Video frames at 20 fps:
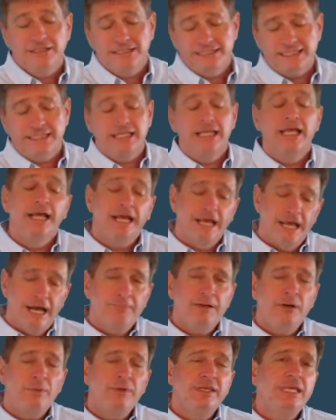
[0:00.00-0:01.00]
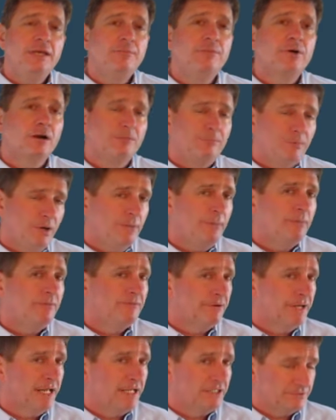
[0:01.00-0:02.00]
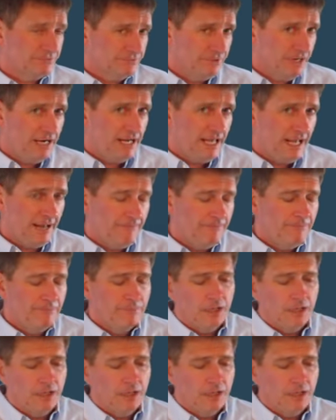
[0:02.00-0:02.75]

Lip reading: Listen, how about we keep our appointment for next Friday?